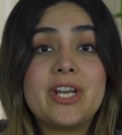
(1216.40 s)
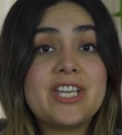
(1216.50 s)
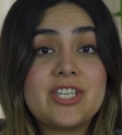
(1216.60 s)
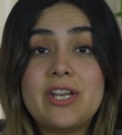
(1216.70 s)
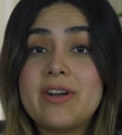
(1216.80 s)

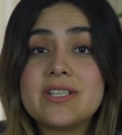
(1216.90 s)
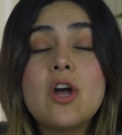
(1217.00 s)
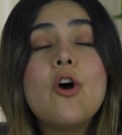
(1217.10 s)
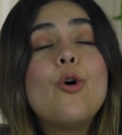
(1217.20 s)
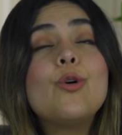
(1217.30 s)
Turkish liras.
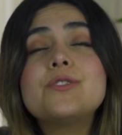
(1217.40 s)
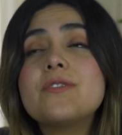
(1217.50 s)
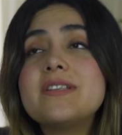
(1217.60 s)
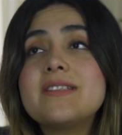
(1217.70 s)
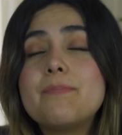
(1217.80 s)

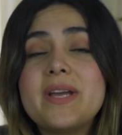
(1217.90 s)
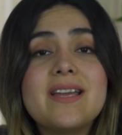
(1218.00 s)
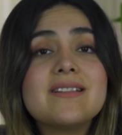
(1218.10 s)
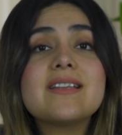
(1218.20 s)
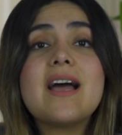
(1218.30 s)
Also, this
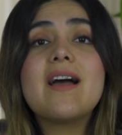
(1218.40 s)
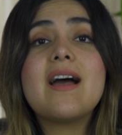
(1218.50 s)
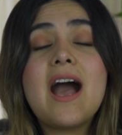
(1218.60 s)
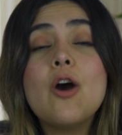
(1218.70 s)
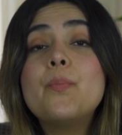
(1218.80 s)
depends
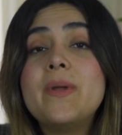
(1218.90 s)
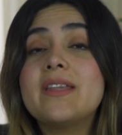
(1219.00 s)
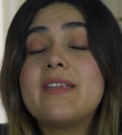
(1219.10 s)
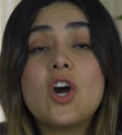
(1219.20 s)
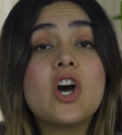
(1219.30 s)
how
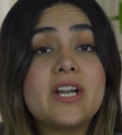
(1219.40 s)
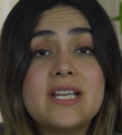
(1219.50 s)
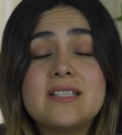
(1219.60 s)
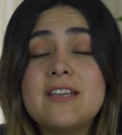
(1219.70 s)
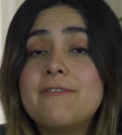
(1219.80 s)
big the car
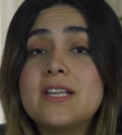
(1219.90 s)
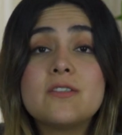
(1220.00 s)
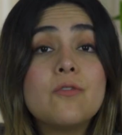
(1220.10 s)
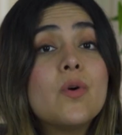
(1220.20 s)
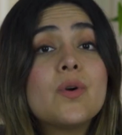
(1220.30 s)
is, if
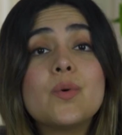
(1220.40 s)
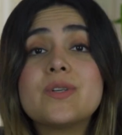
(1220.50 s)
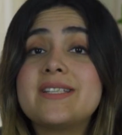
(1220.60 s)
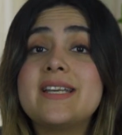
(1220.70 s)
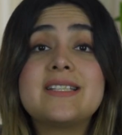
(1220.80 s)
it's 4
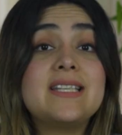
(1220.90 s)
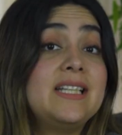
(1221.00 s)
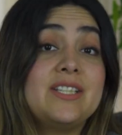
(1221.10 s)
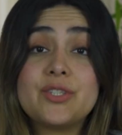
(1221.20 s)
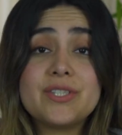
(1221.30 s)
or 6
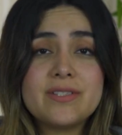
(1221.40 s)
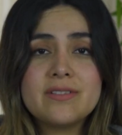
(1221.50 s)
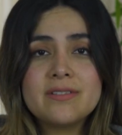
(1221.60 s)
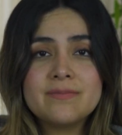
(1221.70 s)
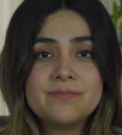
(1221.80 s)
cylinders.
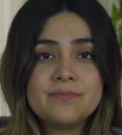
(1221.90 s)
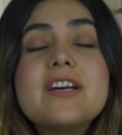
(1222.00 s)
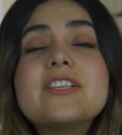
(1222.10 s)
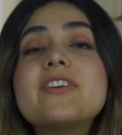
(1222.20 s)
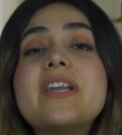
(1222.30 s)

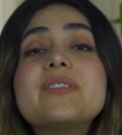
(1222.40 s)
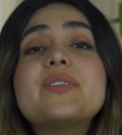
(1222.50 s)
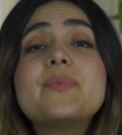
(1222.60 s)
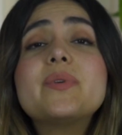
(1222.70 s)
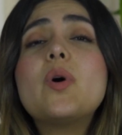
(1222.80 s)
So now
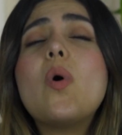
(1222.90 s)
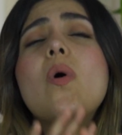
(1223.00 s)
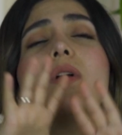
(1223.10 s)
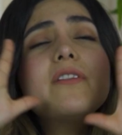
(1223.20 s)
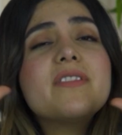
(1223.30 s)
to put
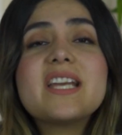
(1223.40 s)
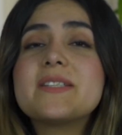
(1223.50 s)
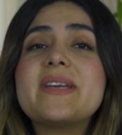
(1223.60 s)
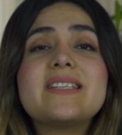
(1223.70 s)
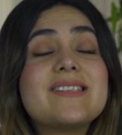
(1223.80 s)
all of the
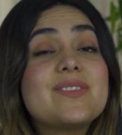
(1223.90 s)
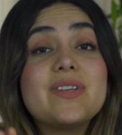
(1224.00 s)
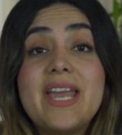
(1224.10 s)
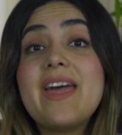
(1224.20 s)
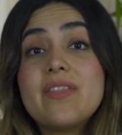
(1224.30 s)
expenses
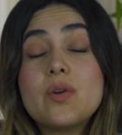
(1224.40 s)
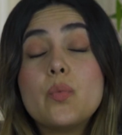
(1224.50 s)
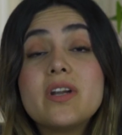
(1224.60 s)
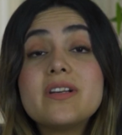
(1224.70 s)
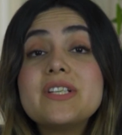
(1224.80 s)
together,
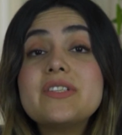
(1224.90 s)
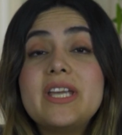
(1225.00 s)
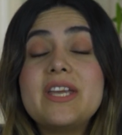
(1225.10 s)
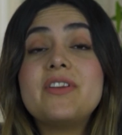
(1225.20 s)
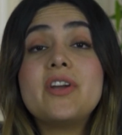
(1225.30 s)
we're going to
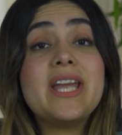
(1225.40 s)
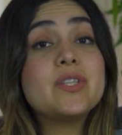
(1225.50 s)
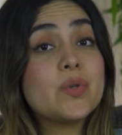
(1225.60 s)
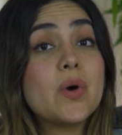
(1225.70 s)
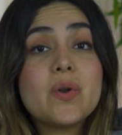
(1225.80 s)
give you a
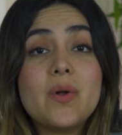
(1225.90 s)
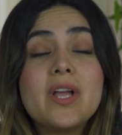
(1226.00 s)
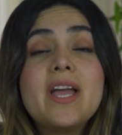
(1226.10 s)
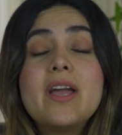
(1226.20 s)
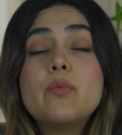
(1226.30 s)

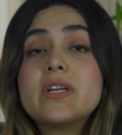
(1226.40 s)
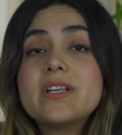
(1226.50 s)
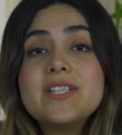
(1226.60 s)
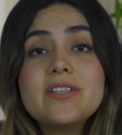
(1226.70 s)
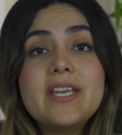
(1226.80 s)
total. We're
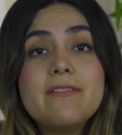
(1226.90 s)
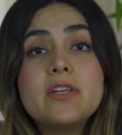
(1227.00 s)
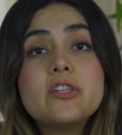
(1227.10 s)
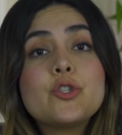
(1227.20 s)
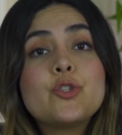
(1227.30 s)
going to give
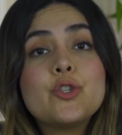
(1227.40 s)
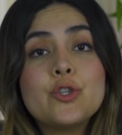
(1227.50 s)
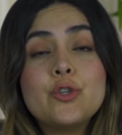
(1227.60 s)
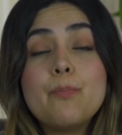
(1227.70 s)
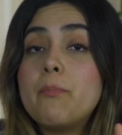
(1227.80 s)
you
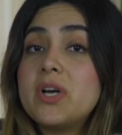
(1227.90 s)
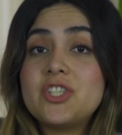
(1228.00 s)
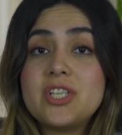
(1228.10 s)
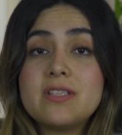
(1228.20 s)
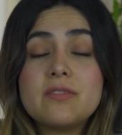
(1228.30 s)
2
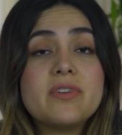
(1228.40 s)
budgets.